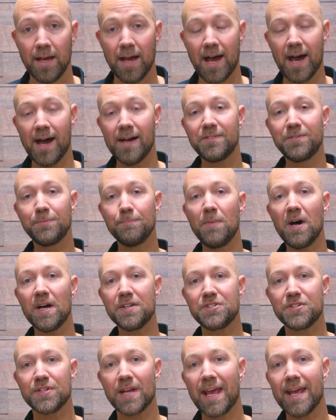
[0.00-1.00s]
As
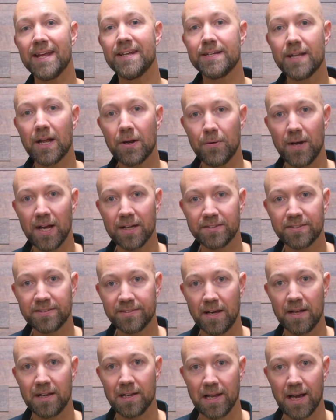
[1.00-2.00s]
much indirect
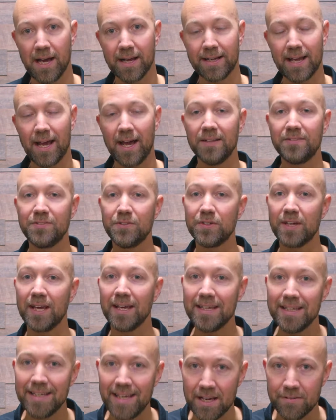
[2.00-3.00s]
sunlight as you
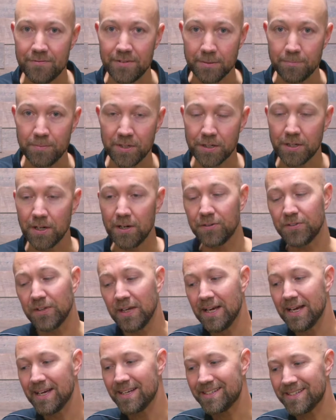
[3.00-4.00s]
can give it, because
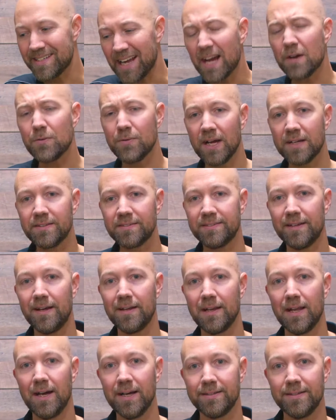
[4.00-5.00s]
direct
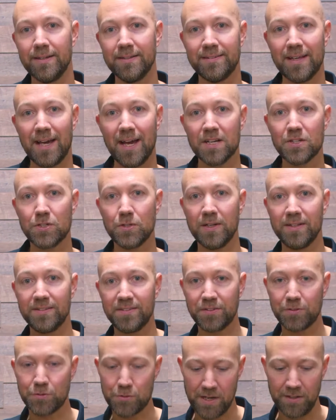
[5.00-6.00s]
sunlight is actually
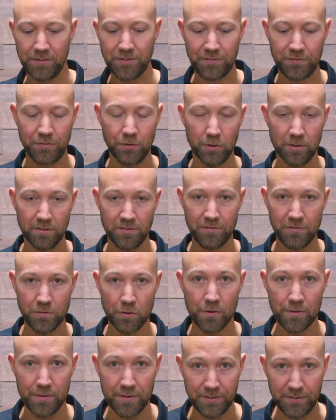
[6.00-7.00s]
stressful
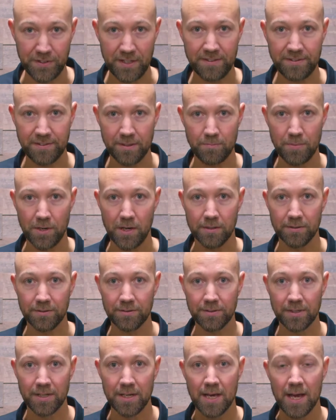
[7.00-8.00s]
for the CC
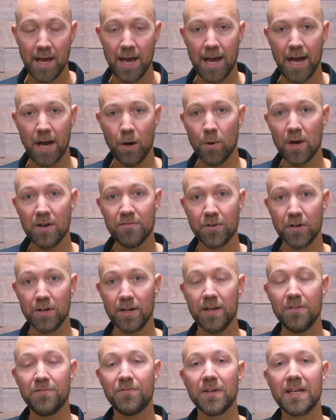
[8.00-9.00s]
plant. However,
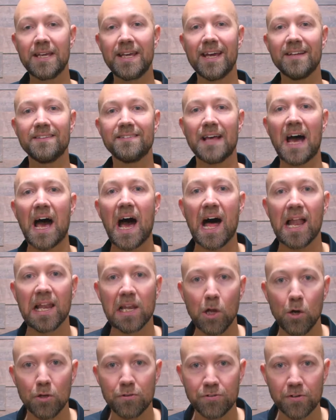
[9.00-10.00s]
if it gets a
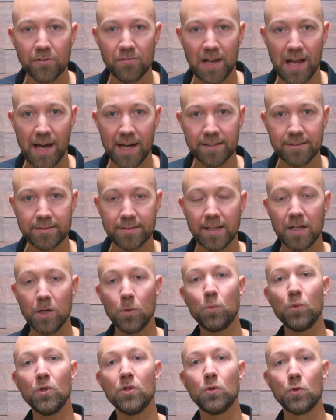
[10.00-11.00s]
lot of light,
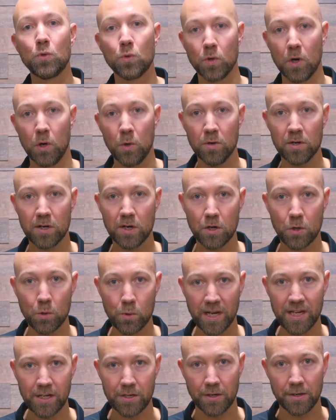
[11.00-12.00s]
it will grow
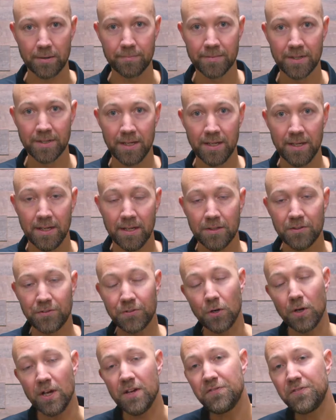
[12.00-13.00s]
quicker.
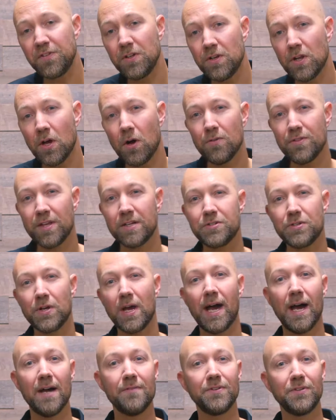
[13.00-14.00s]
So if you know that you
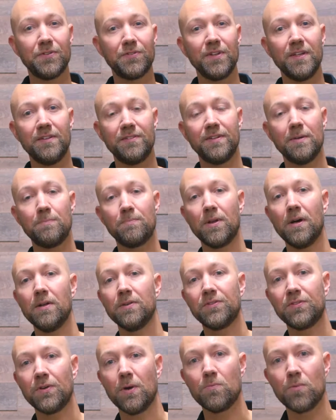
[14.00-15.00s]
have your CC
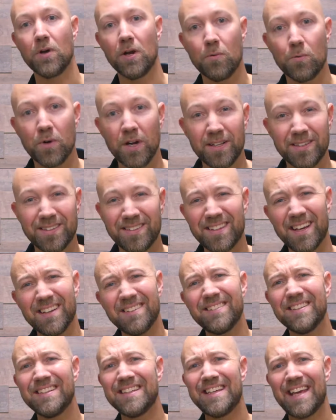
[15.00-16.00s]
plant somewhere where it
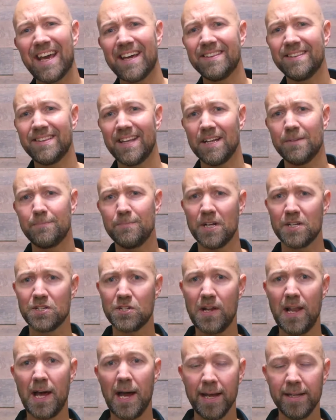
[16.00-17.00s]
doesn't get that
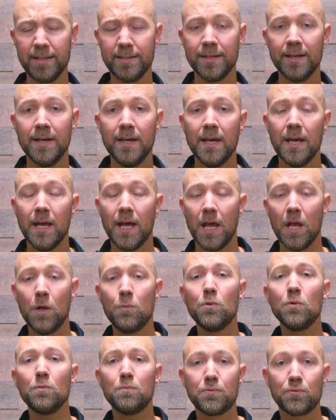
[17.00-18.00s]
much light, it
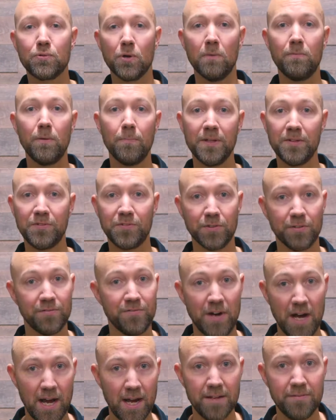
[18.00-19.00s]
will probably
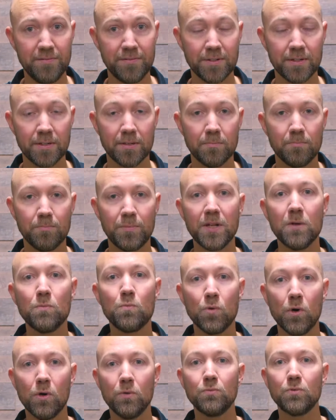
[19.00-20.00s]
survive, but it
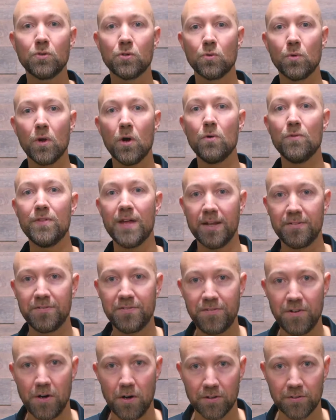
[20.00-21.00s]
won't grow that
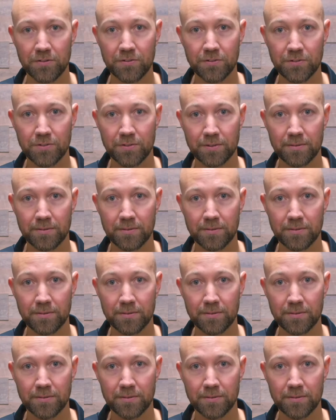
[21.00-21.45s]
fast.